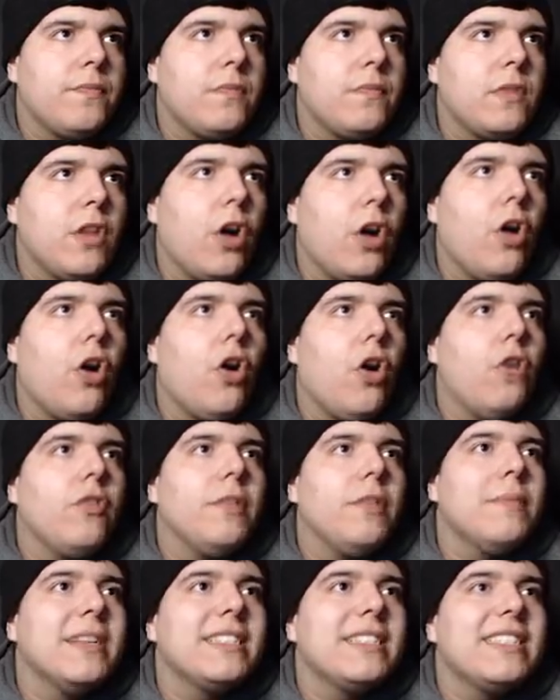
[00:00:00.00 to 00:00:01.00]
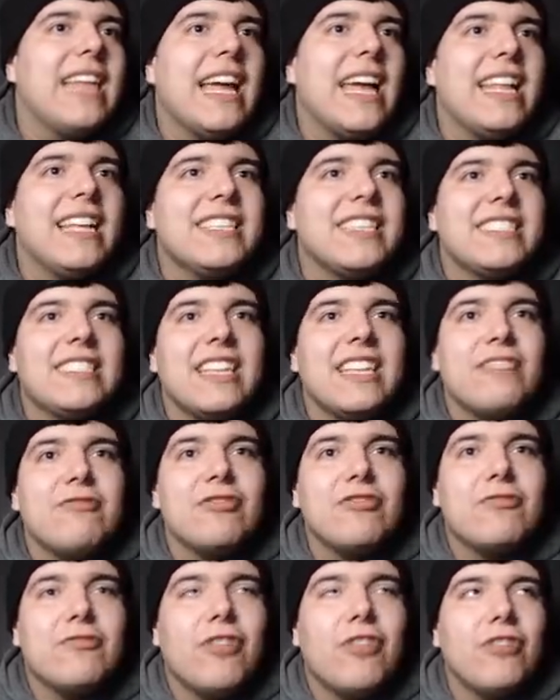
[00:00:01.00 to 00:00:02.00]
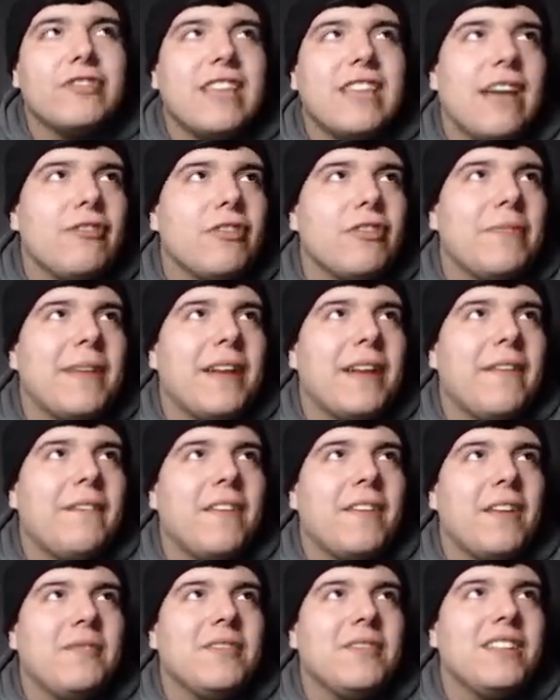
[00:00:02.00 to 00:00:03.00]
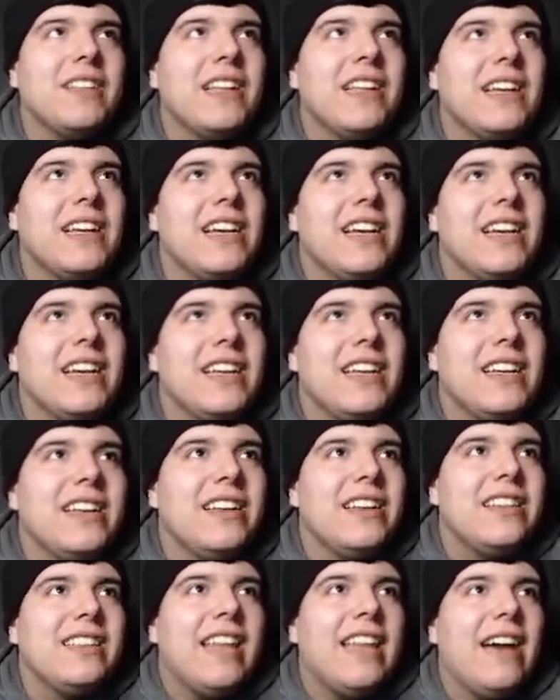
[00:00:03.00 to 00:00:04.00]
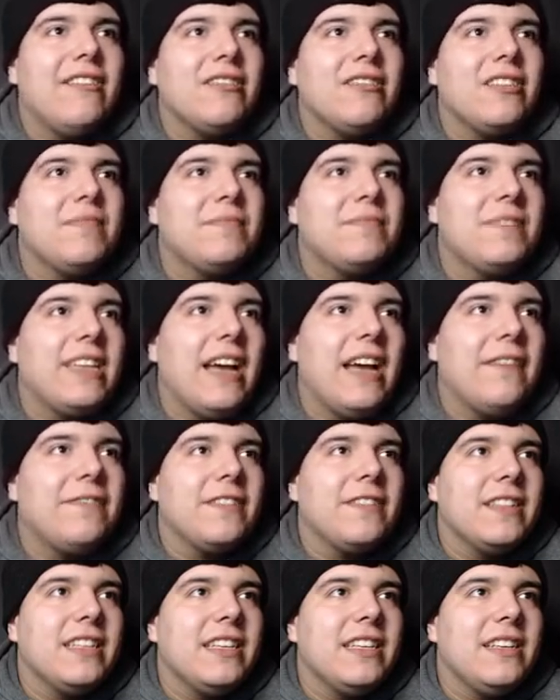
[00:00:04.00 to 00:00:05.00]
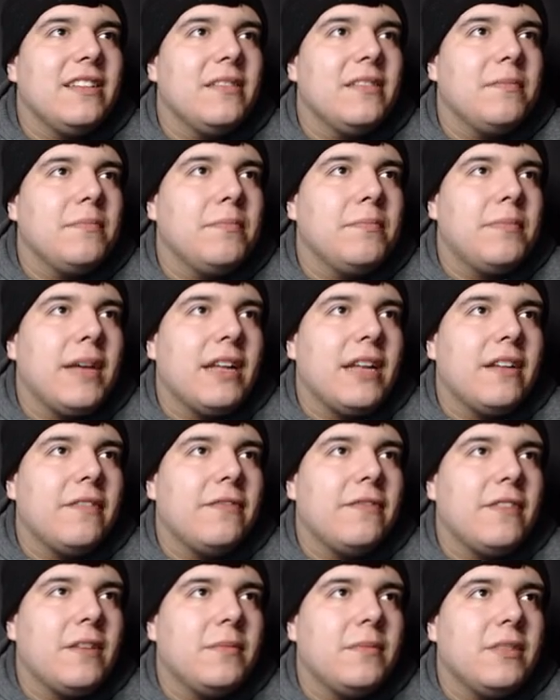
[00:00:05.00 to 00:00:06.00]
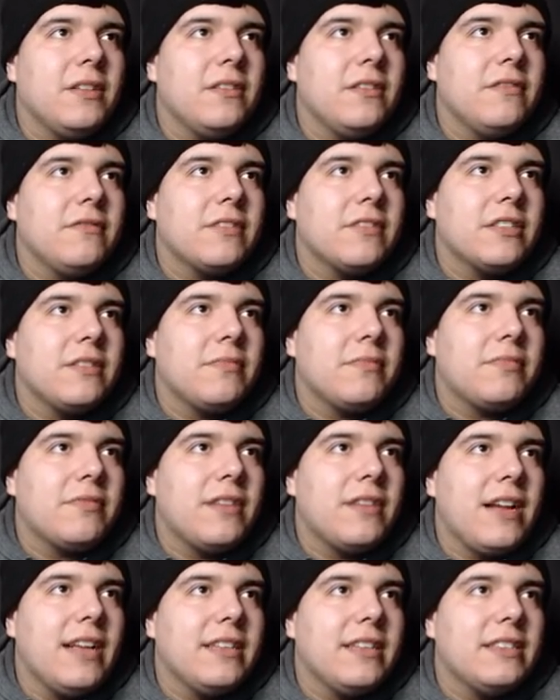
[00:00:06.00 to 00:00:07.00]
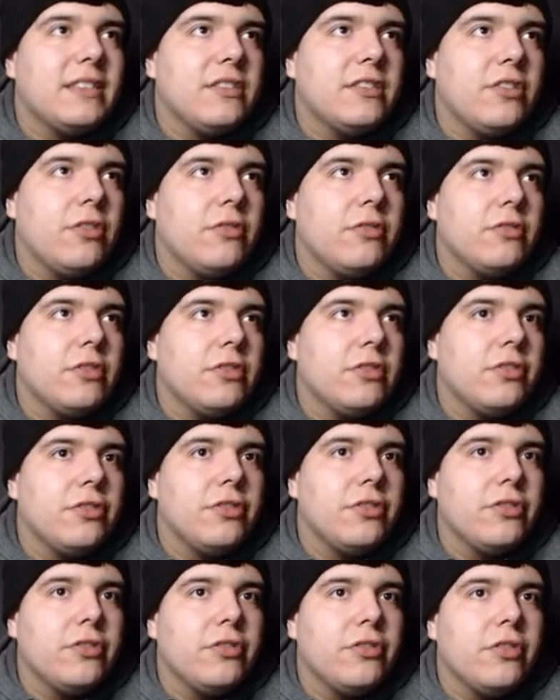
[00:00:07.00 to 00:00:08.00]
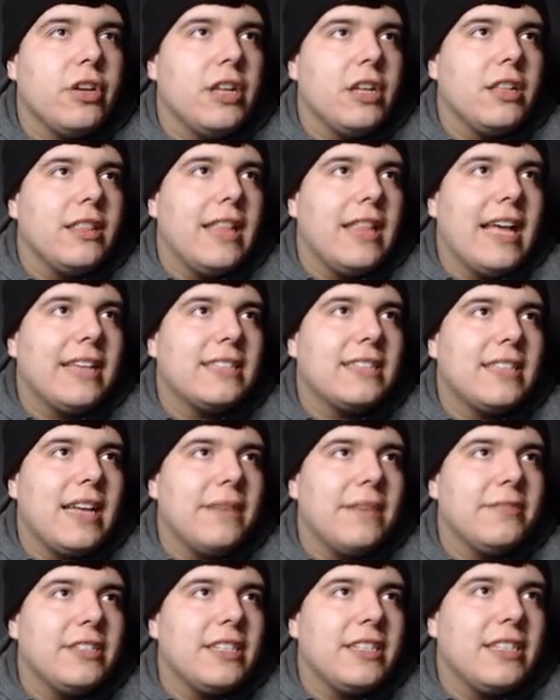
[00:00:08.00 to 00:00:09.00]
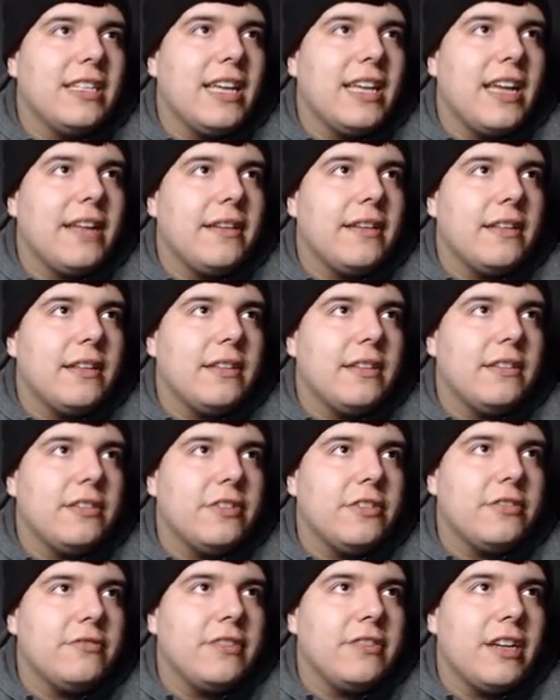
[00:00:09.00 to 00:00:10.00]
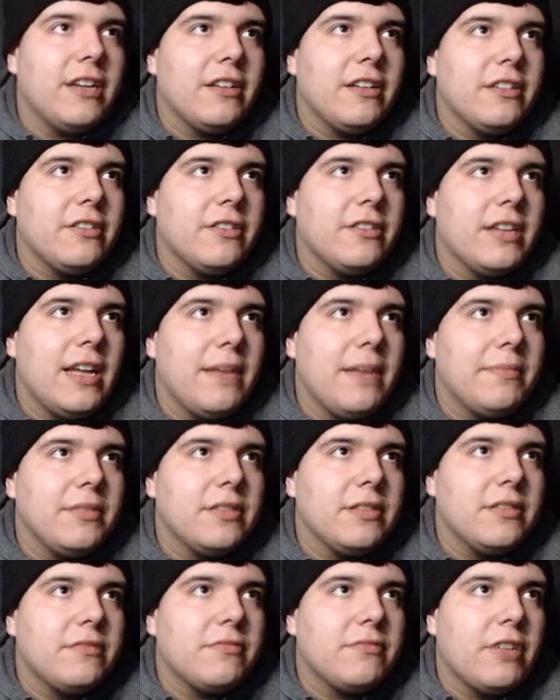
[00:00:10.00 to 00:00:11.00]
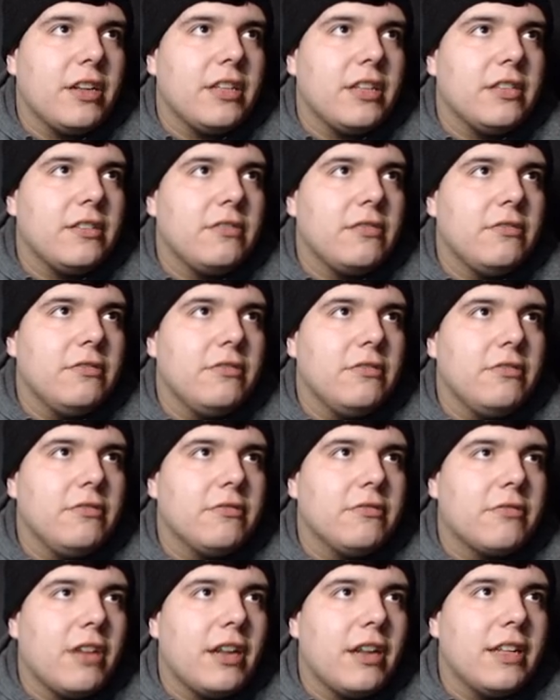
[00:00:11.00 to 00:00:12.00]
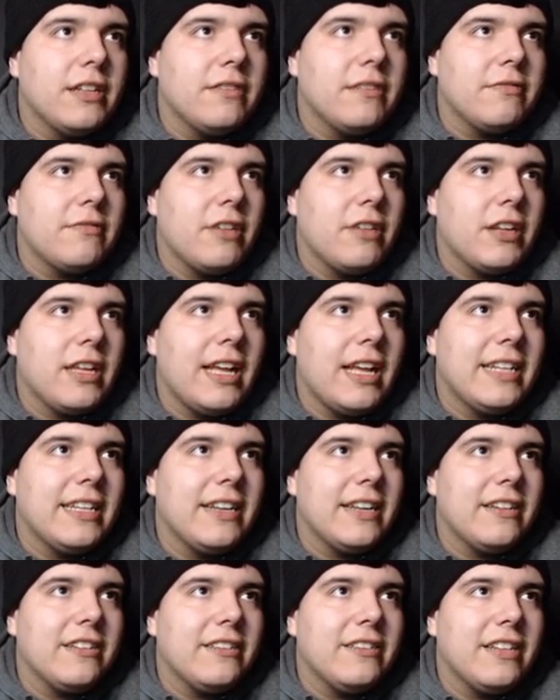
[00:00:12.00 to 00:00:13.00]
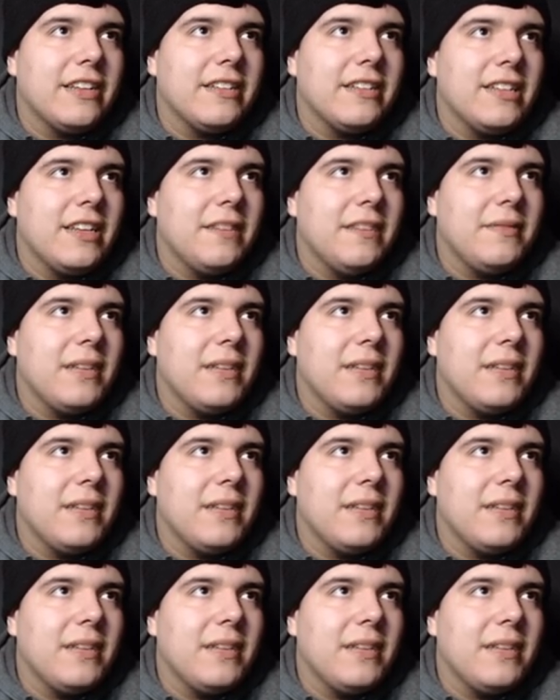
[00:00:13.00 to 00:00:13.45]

Oh, we missed that hit stick with Rhodes. That would have been a fumble. That would have definitely been a fumble. We're going to press. No, no, no, no, no. Last time we did that, you know, we already know what happens. Run it. Ooh, run it. Run it. I dare you. Yep, yep.